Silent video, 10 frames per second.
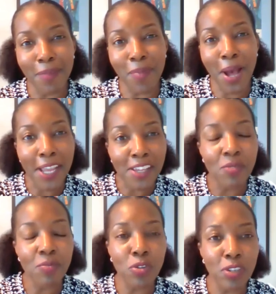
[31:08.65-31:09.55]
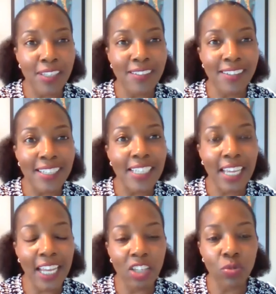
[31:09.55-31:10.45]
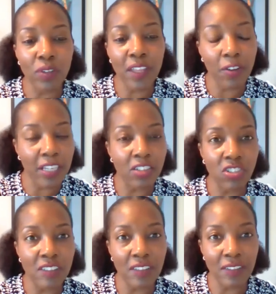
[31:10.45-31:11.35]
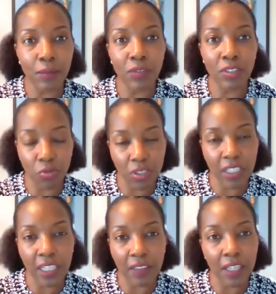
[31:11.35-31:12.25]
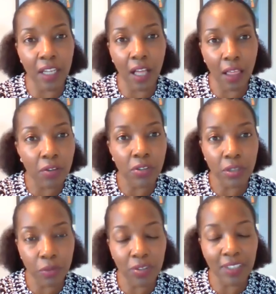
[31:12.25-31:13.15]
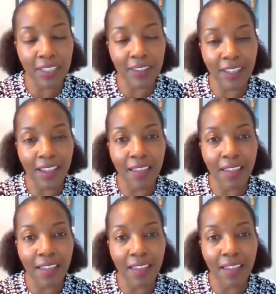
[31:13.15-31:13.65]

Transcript: my community did engage with our energy system differently than other communities.